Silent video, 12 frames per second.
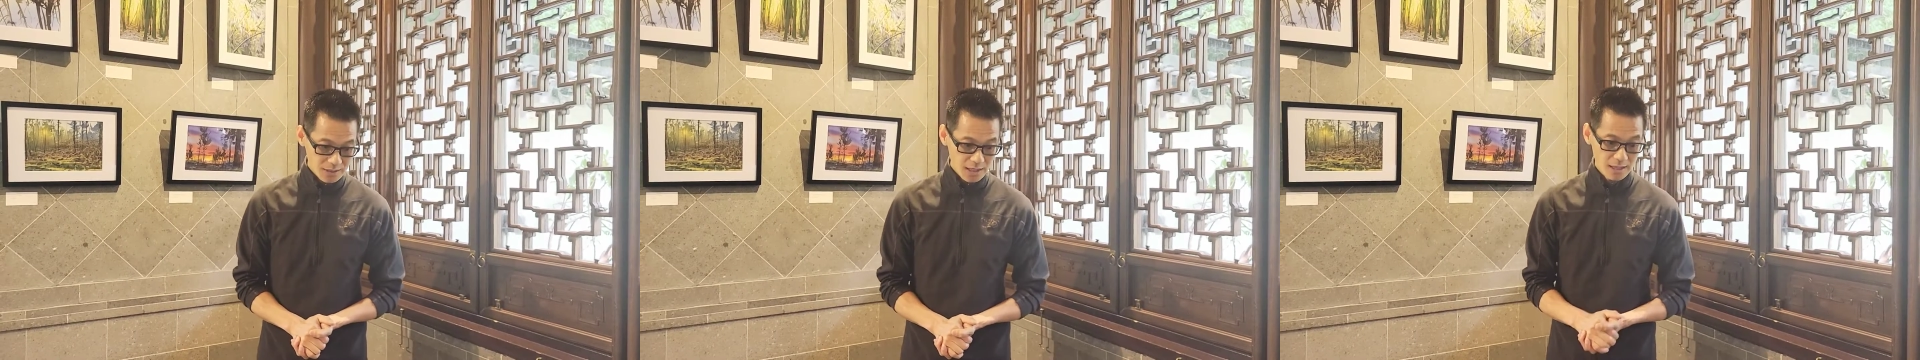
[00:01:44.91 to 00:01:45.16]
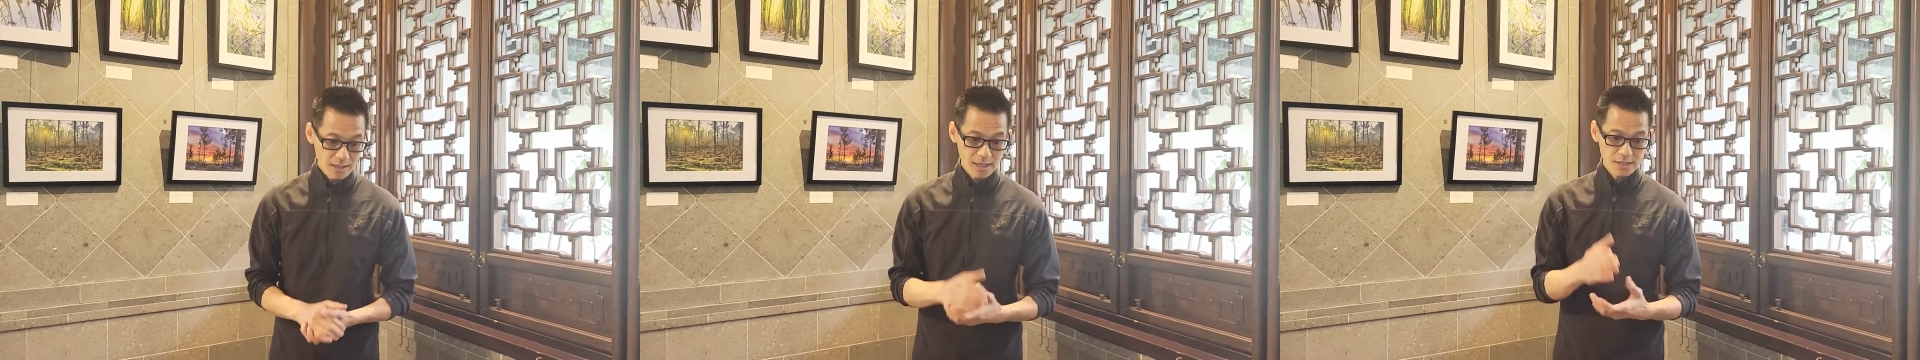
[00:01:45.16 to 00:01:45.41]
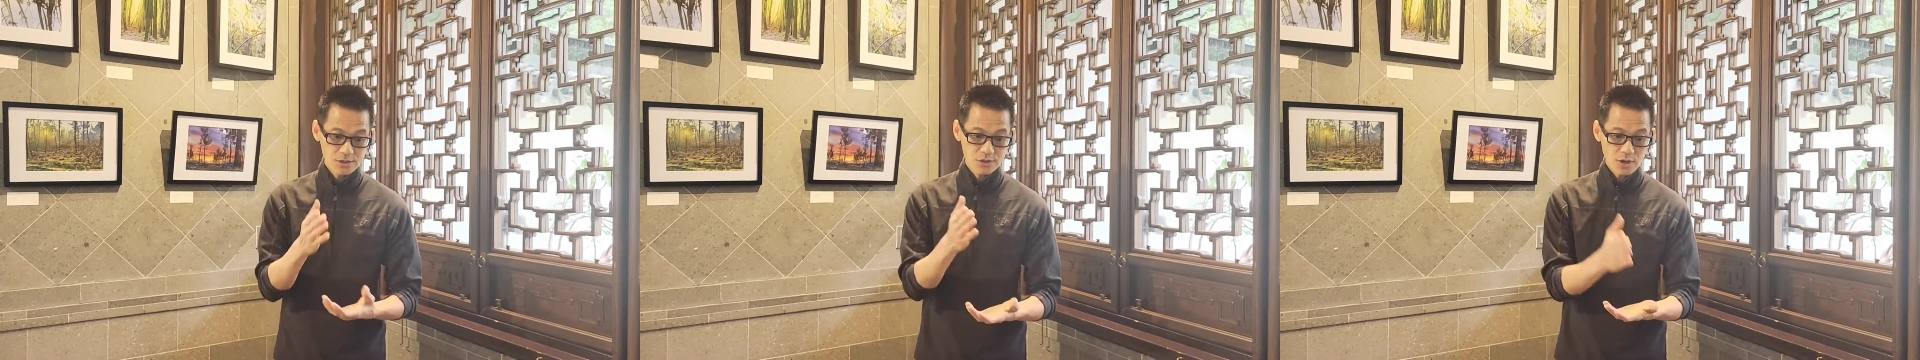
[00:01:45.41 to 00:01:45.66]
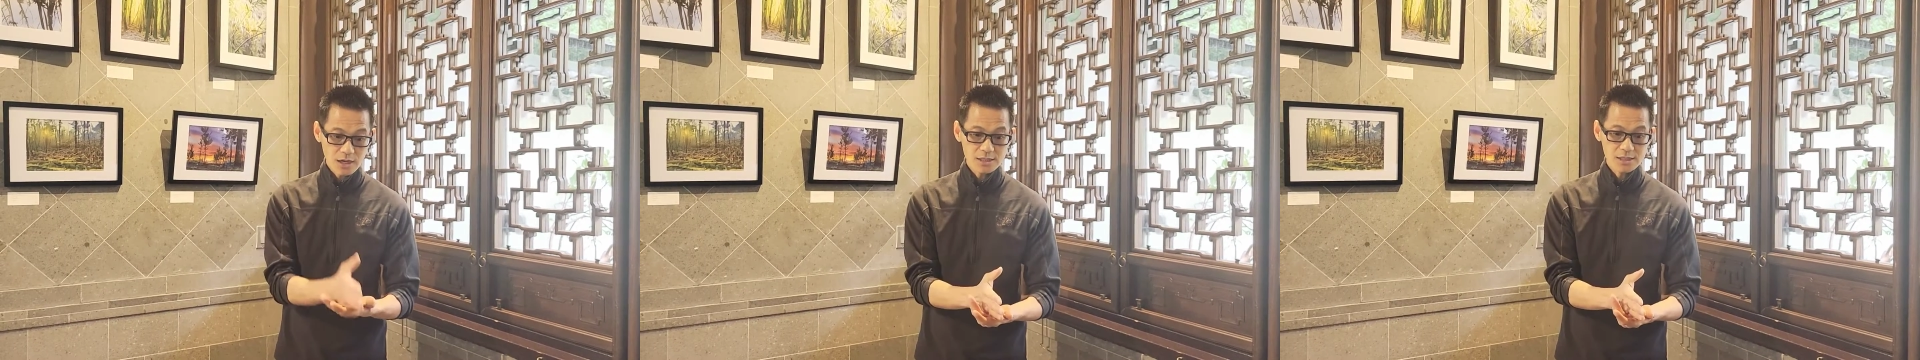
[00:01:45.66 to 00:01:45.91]
It
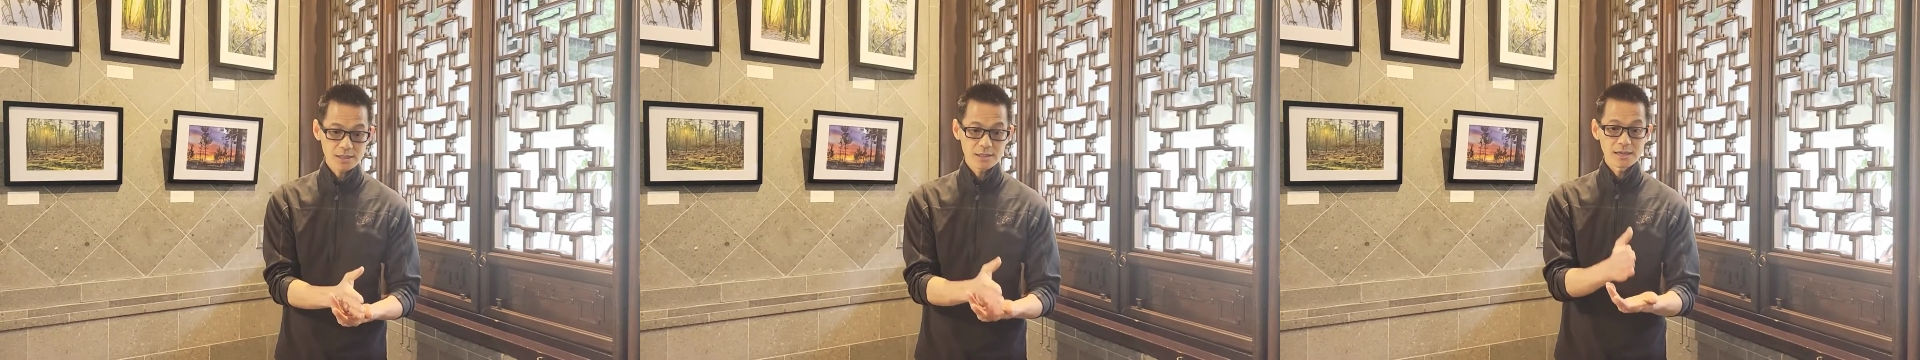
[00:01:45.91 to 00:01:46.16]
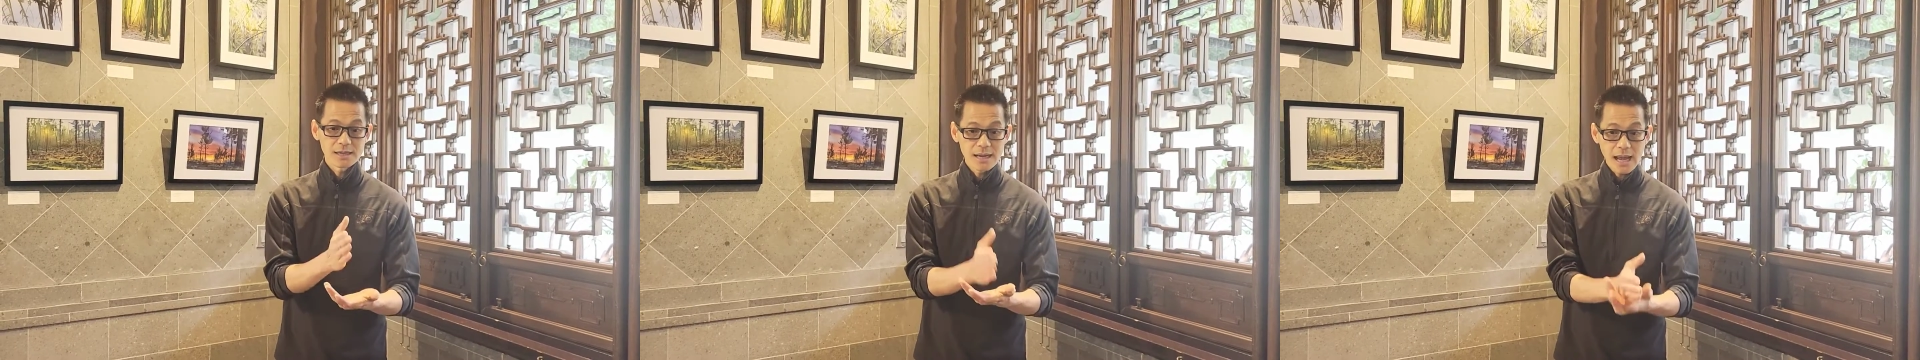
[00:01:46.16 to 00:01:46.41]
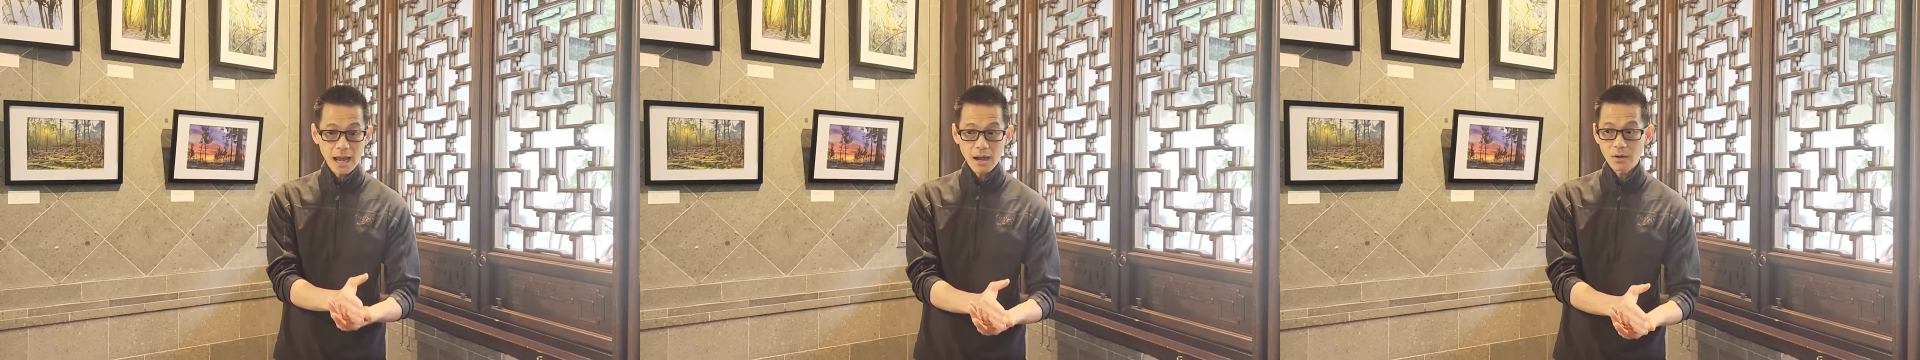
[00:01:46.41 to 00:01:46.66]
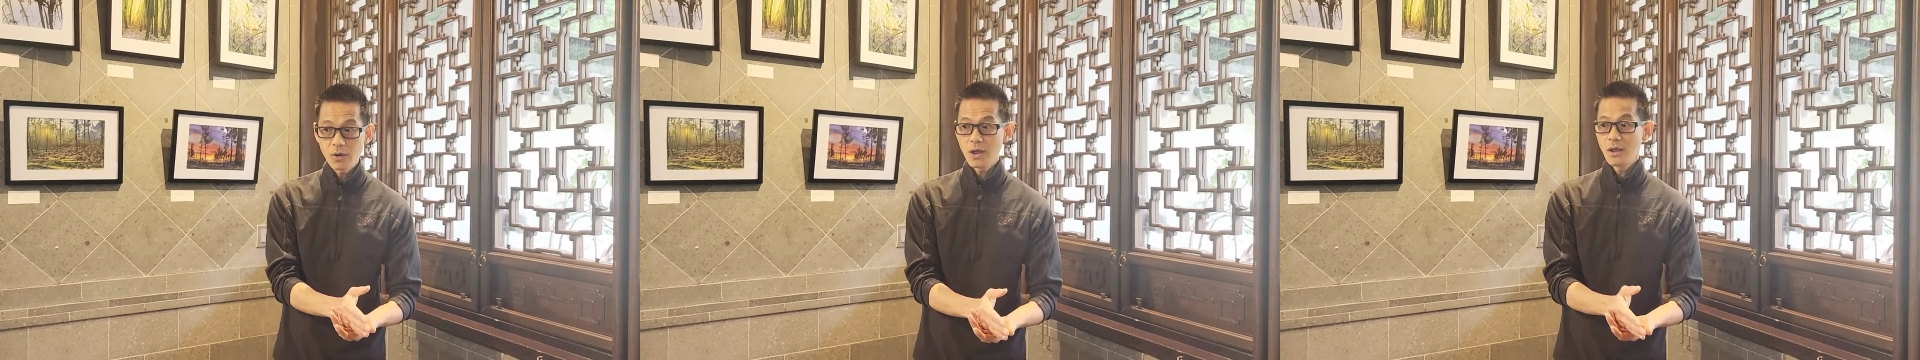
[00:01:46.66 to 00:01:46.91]
starts
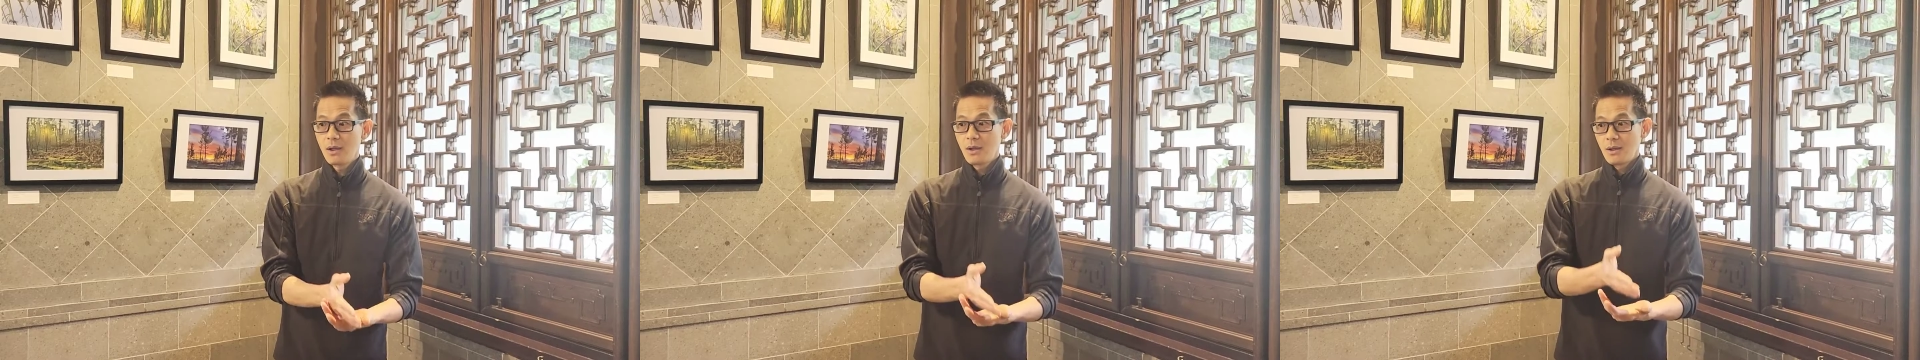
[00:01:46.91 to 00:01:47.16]
now,